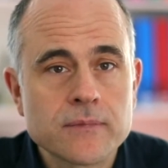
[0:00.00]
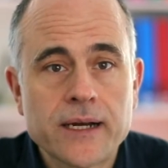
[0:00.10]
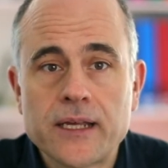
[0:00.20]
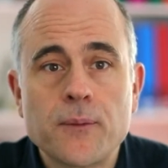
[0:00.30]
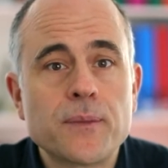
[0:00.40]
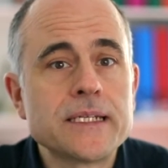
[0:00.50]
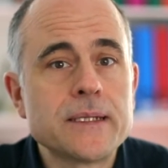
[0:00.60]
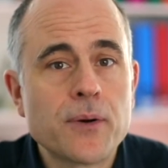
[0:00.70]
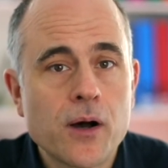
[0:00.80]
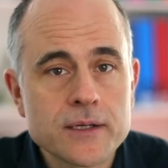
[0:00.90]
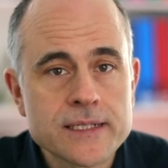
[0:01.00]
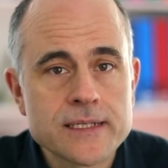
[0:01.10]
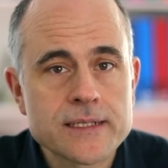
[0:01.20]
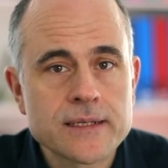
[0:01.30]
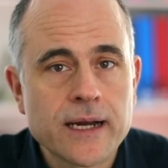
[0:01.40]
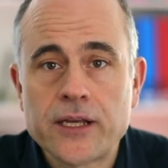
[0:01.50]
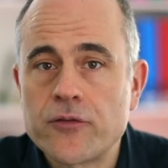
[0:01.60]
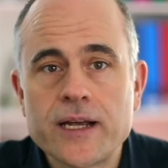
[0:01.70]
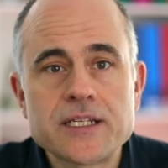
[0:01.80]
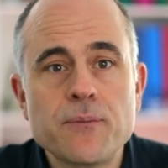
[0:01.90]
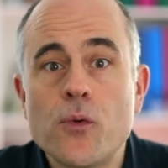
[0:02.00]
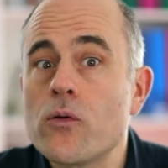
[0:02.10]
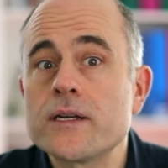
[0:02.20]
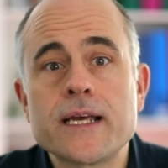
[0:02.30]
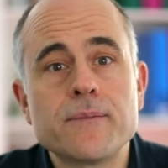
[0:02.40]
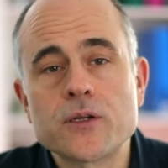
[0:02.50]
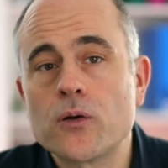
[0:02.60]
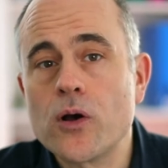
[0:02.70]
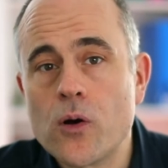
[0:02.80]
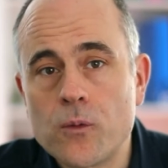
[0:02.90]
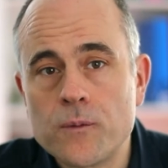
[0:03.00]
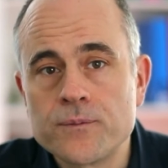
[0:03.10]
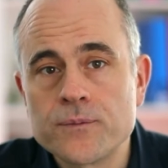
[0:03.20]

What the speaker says: and in completing passes, and in creating more attempts on goal.